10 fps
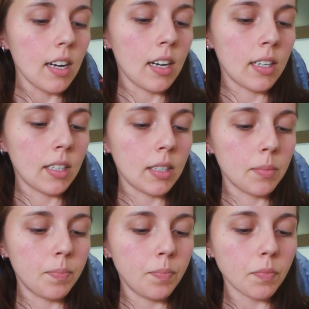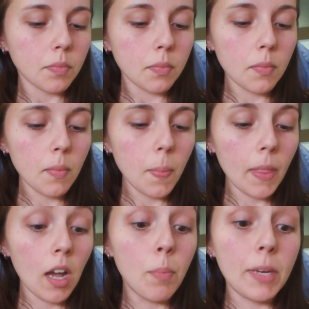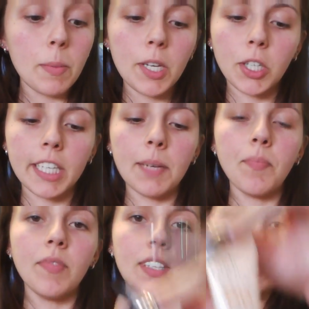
Um, a B B cream.